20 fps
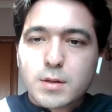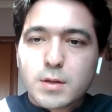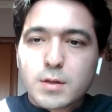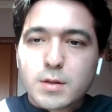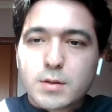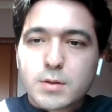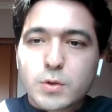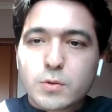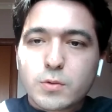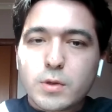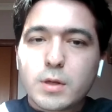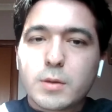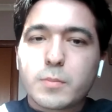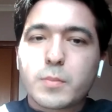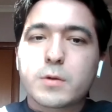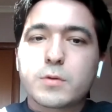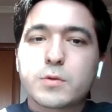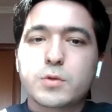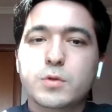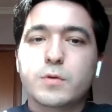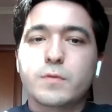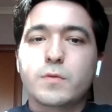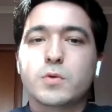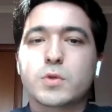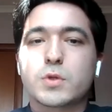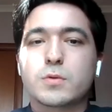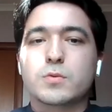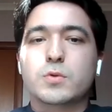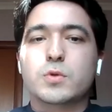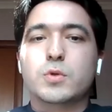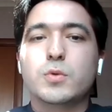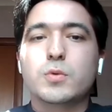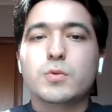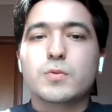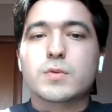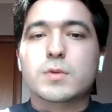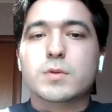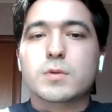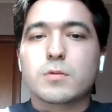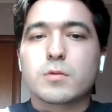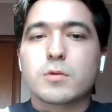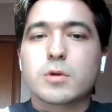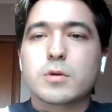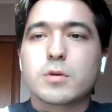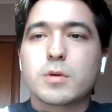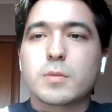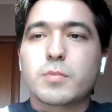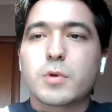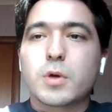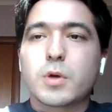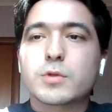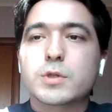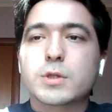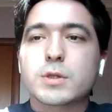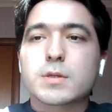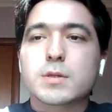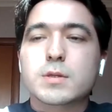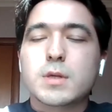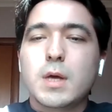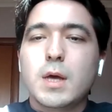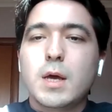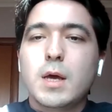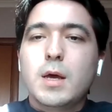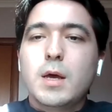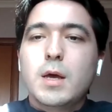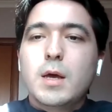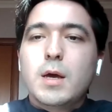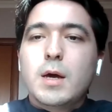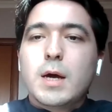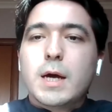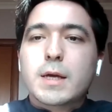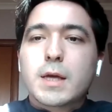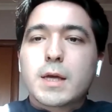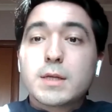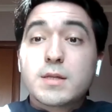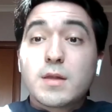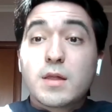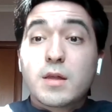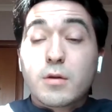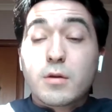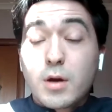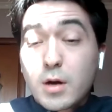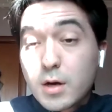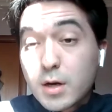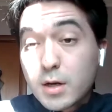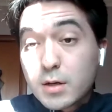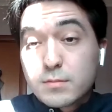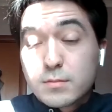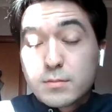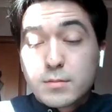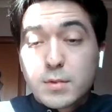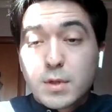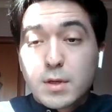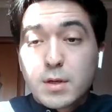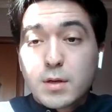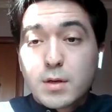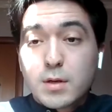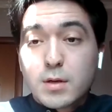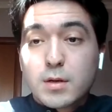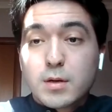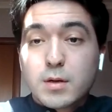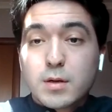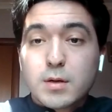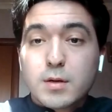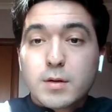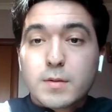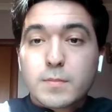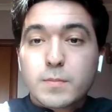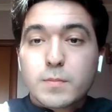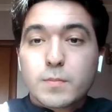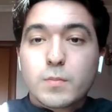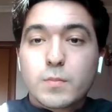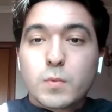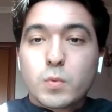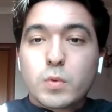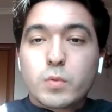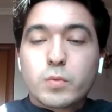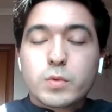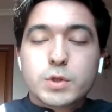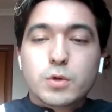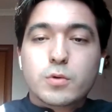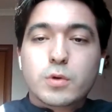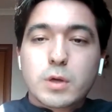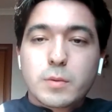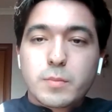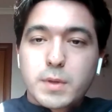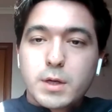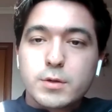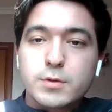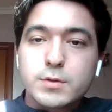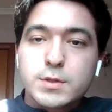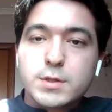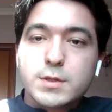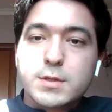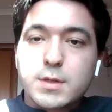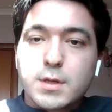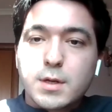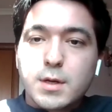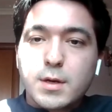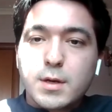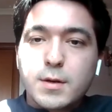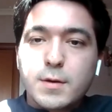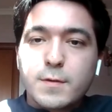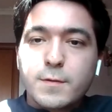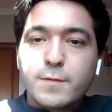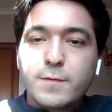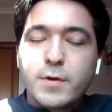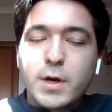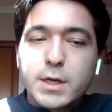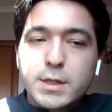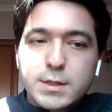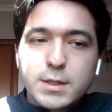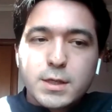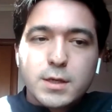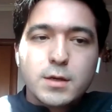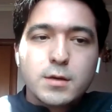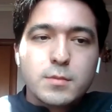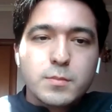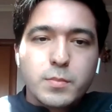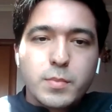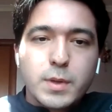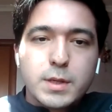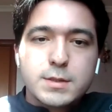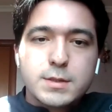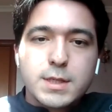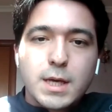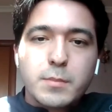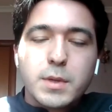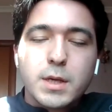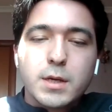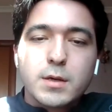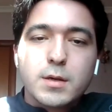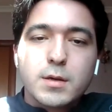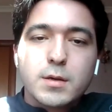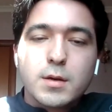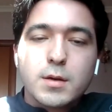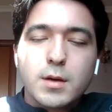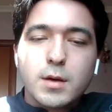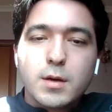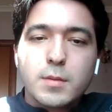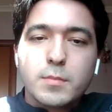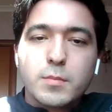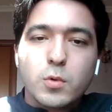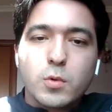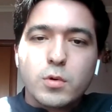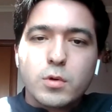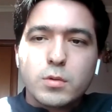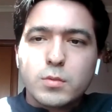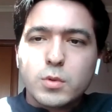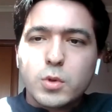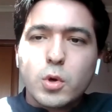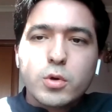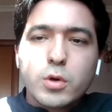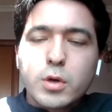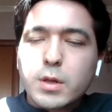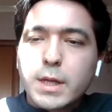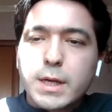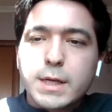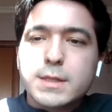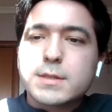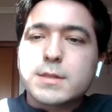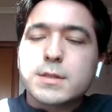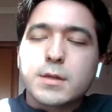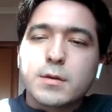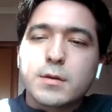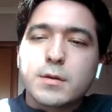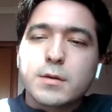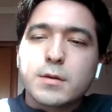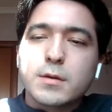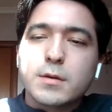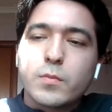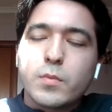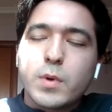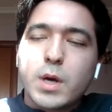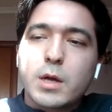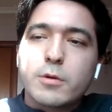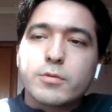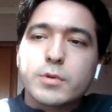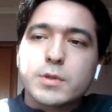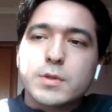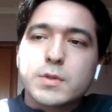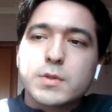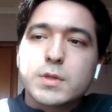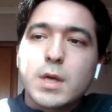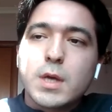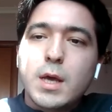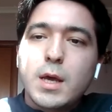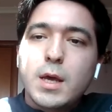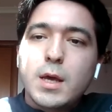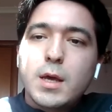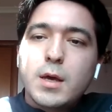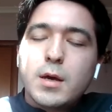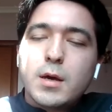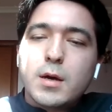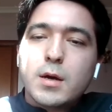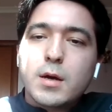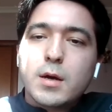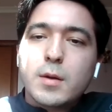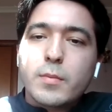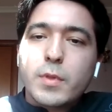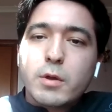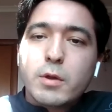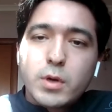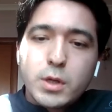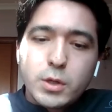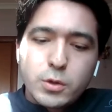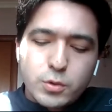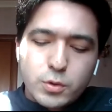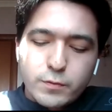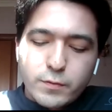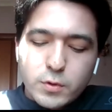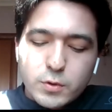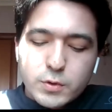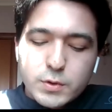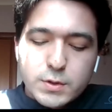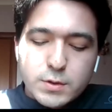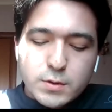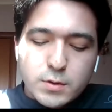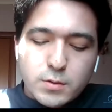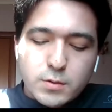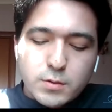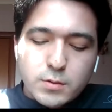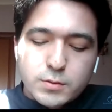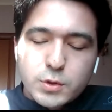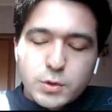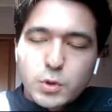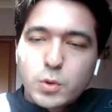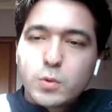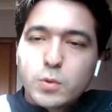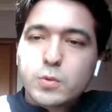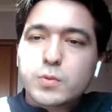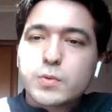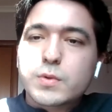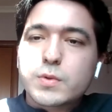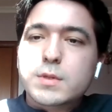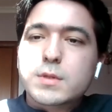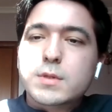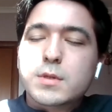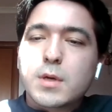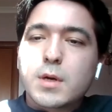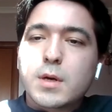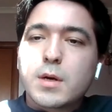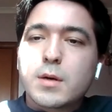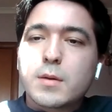talking about universal tools or approaches, I guess there are, when we talk about fighting pandemic or localizing the virus, there are universal tools.